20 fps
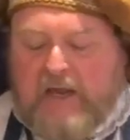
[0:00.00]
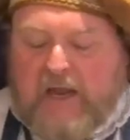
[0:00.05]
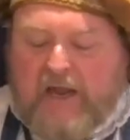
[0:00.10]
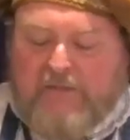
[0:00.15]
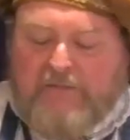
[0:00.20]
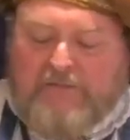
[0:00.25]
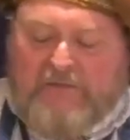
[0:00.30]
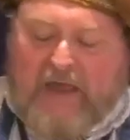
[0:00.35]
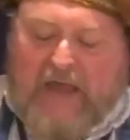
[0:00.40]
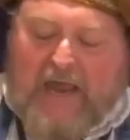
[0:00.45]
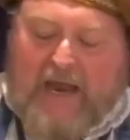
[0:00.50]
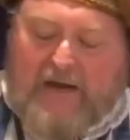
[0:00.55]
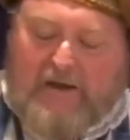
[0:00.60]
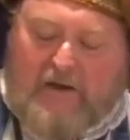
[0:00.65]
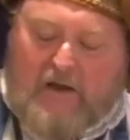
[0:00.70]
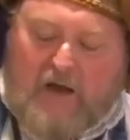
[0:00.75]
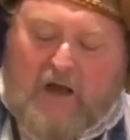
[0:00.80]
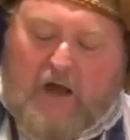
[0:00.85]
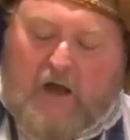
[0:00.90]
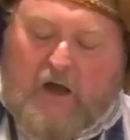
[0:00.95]
and
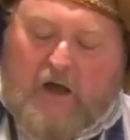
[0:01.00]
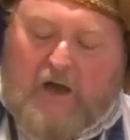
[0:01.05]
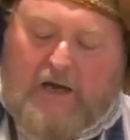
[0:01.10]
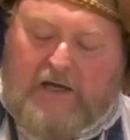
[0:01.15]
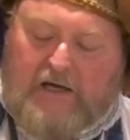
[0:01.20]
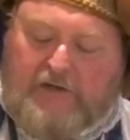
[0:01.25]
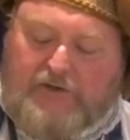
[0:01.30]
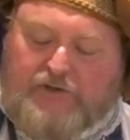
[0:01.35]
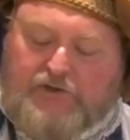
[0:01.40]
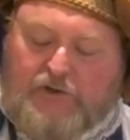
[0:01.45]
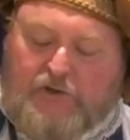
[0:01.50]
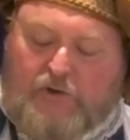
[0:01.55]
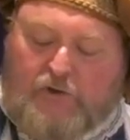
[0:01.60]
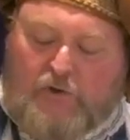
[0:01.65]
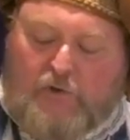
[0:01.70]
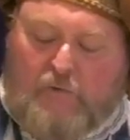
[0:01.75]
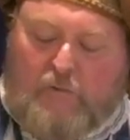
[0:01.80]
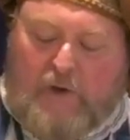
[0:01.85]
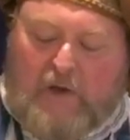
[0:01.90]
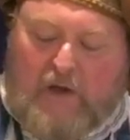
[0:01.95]
then I
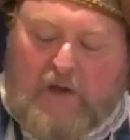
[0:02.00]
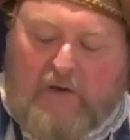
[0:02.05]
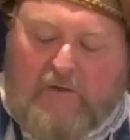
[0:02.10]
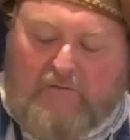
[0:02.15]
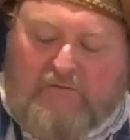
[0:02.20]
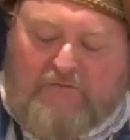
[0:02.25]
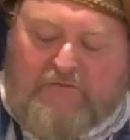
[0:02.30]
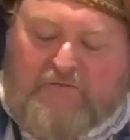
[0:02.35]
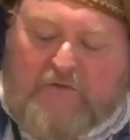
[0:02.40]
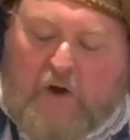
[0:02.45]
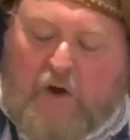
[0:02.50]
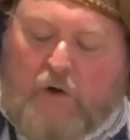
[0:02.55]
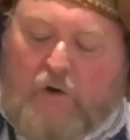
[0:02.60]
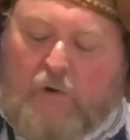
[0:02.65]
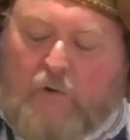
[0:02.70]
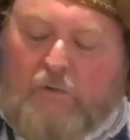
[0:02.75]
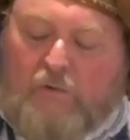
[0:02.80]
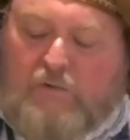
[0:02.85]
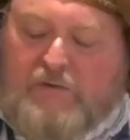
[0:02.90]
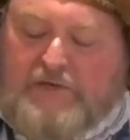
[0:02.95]
do
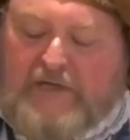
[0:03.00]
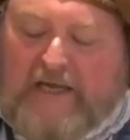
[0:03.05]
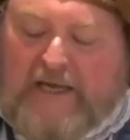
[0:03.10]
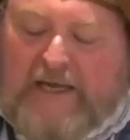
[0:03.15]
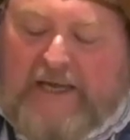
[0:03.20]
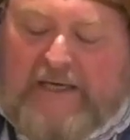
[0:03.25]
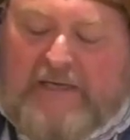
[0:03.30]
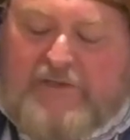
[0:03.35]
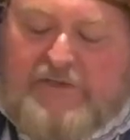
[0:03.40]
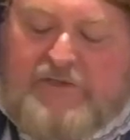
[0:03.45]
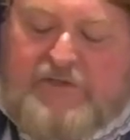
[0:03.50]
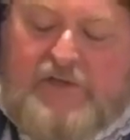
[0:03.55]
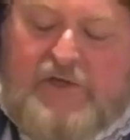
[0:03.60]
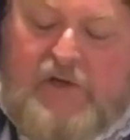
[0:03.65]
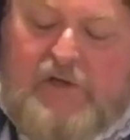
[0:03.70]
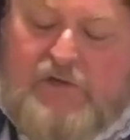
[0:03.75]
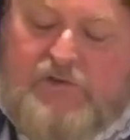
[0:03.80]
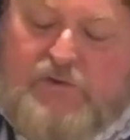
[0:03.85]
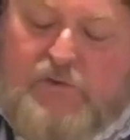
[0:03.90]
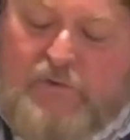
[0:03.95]
fold it
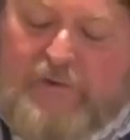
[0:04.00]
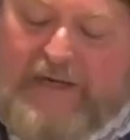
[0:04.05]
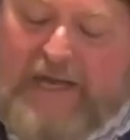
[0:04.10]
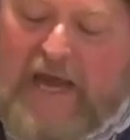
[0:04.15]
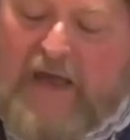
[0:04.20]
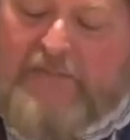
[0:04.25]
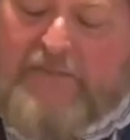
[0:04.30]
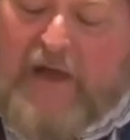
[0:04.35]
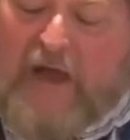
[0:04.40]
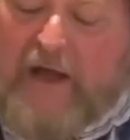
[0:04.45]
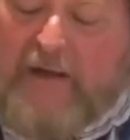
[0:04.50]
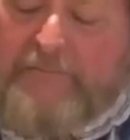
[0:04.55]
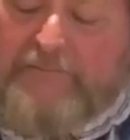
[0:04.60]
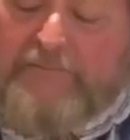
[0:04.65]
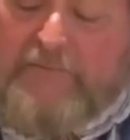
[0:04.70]
together.